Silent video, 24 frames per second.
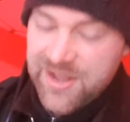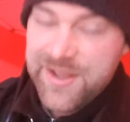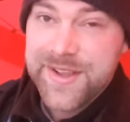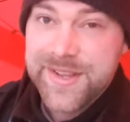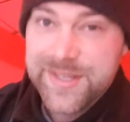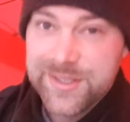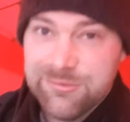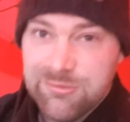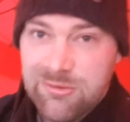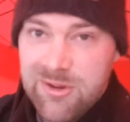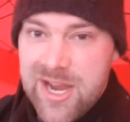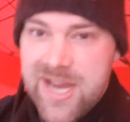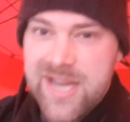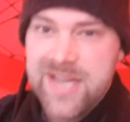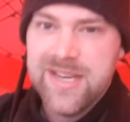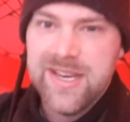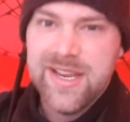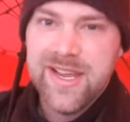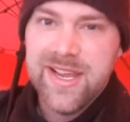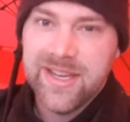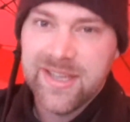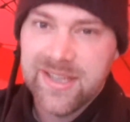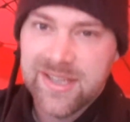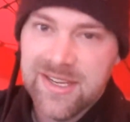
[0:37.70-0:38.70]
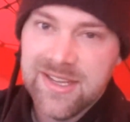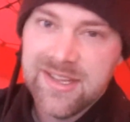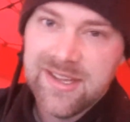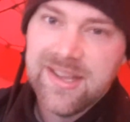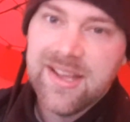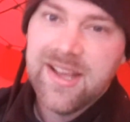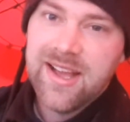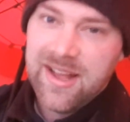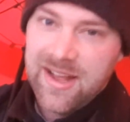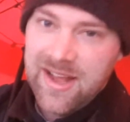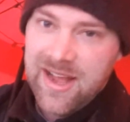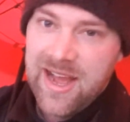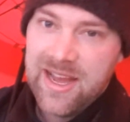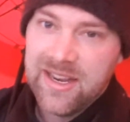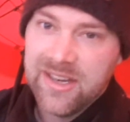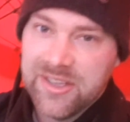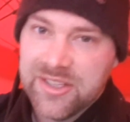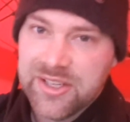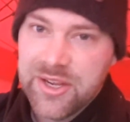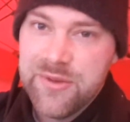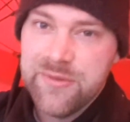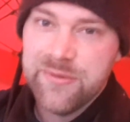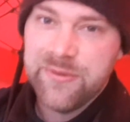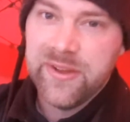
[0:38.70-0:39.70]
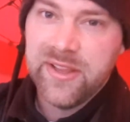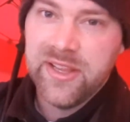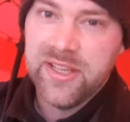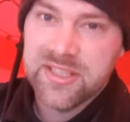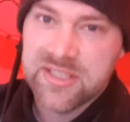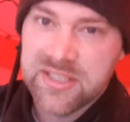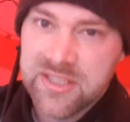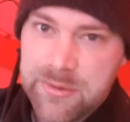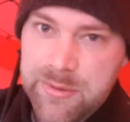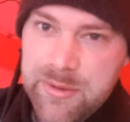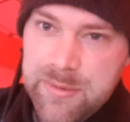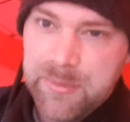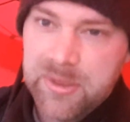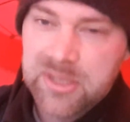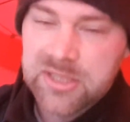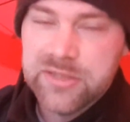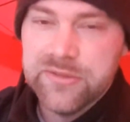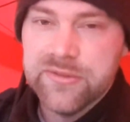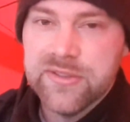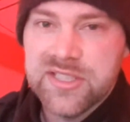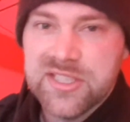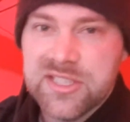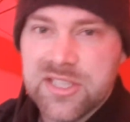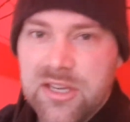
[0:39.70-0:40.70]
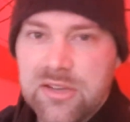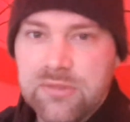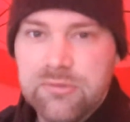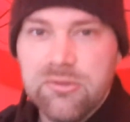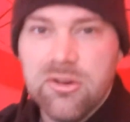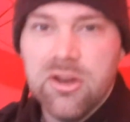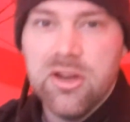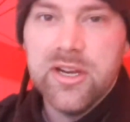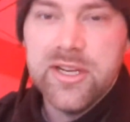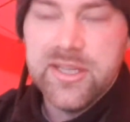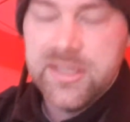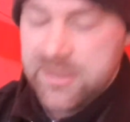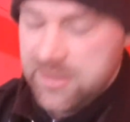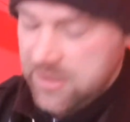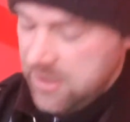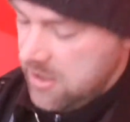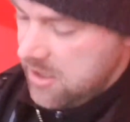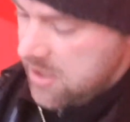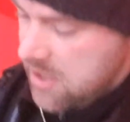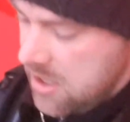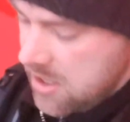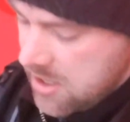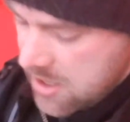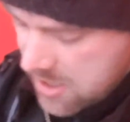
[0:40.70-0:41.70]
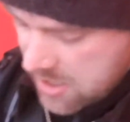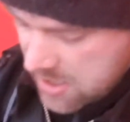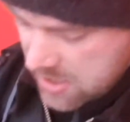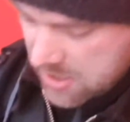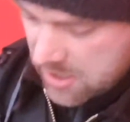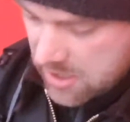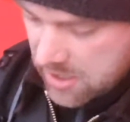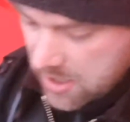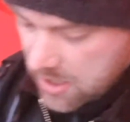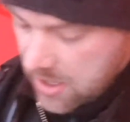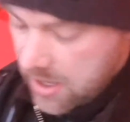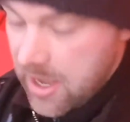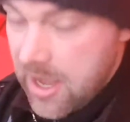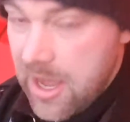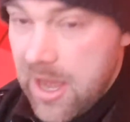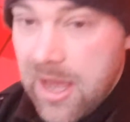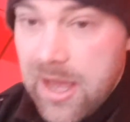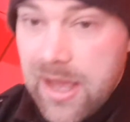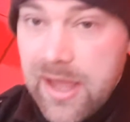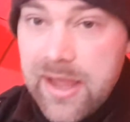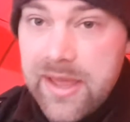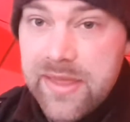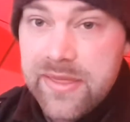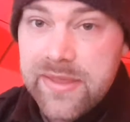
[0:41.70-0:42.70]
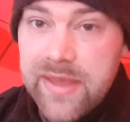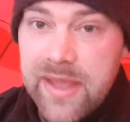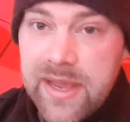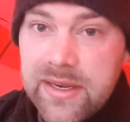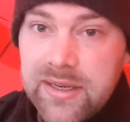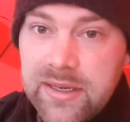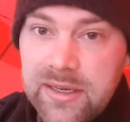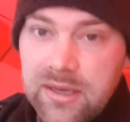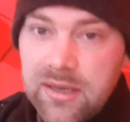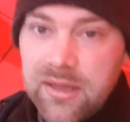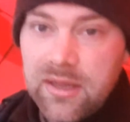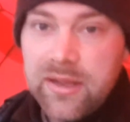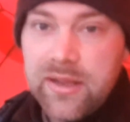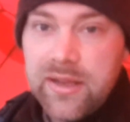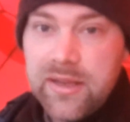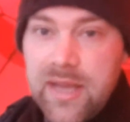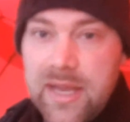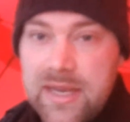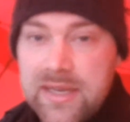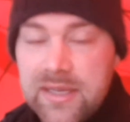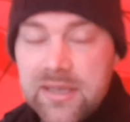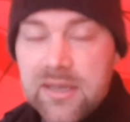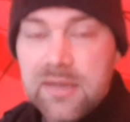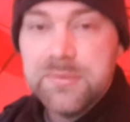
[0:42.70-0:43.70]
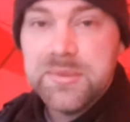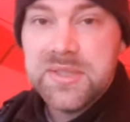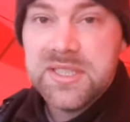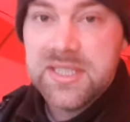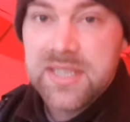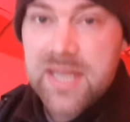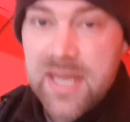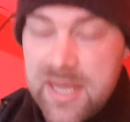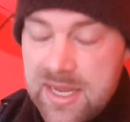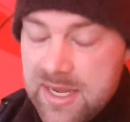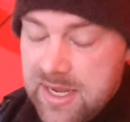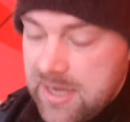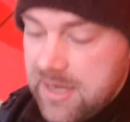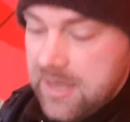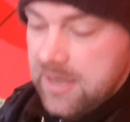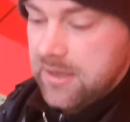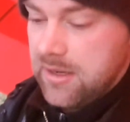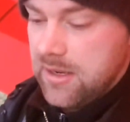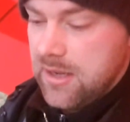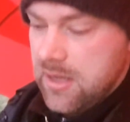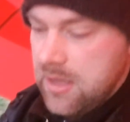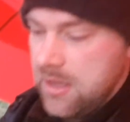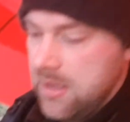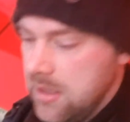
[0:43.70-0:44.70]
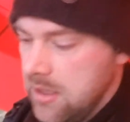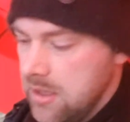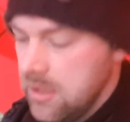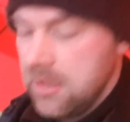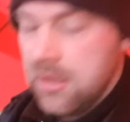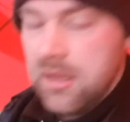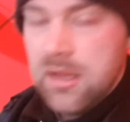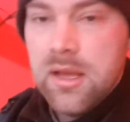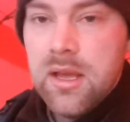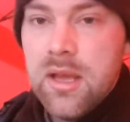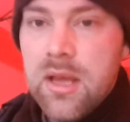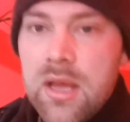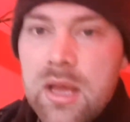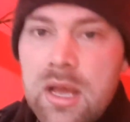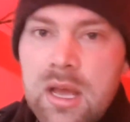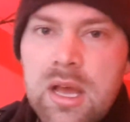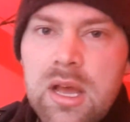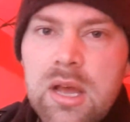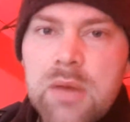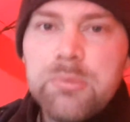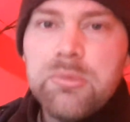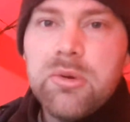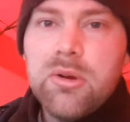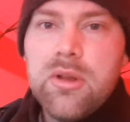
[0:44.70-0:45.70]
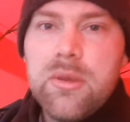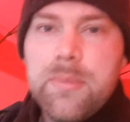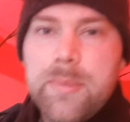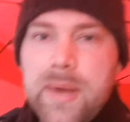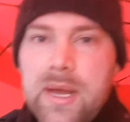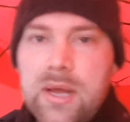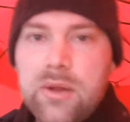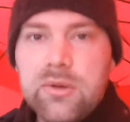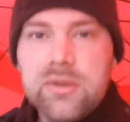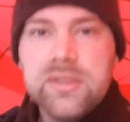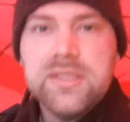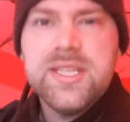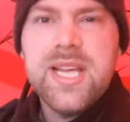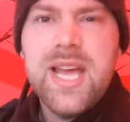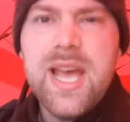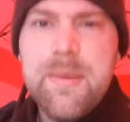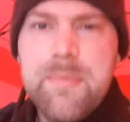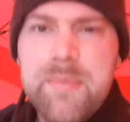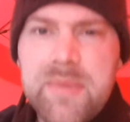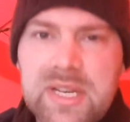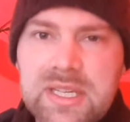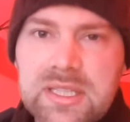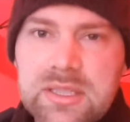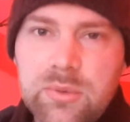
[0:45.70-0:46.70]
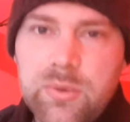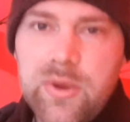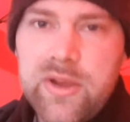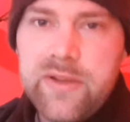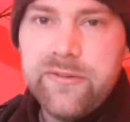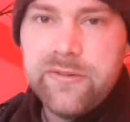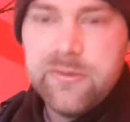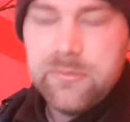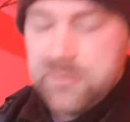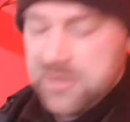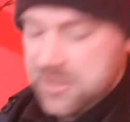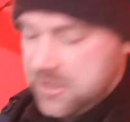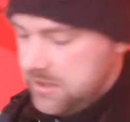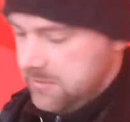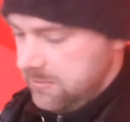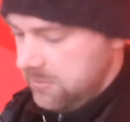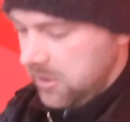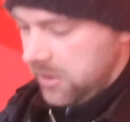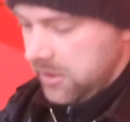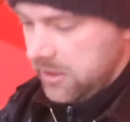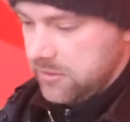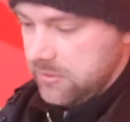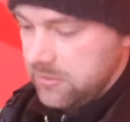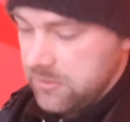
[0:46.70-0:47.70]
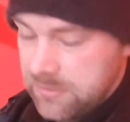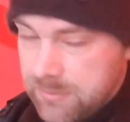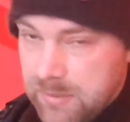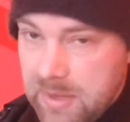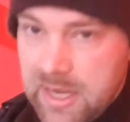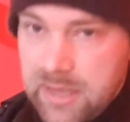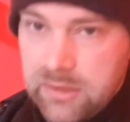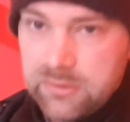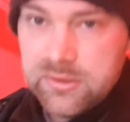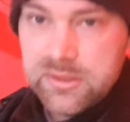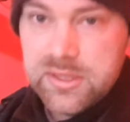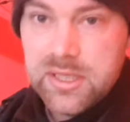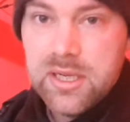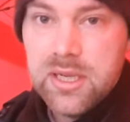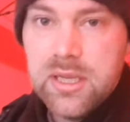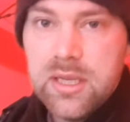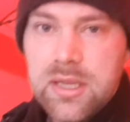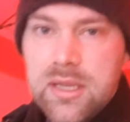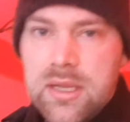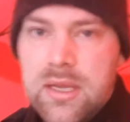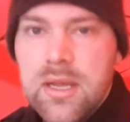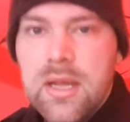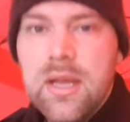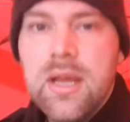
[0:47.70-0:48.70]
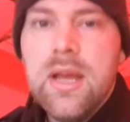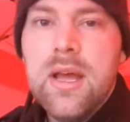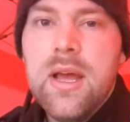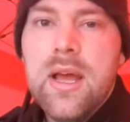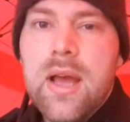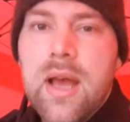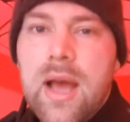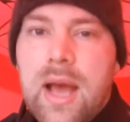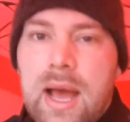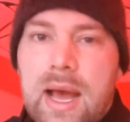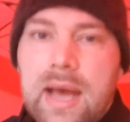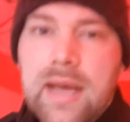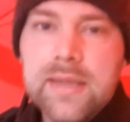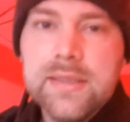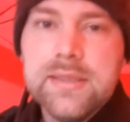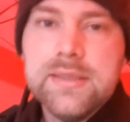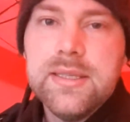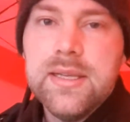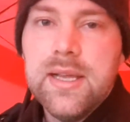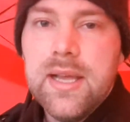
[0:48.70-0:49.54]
it's raining and I don't think there's going to be much of a sunrise. In the end, I ended up staying probably about 10 minutes away from St Michael's Mount at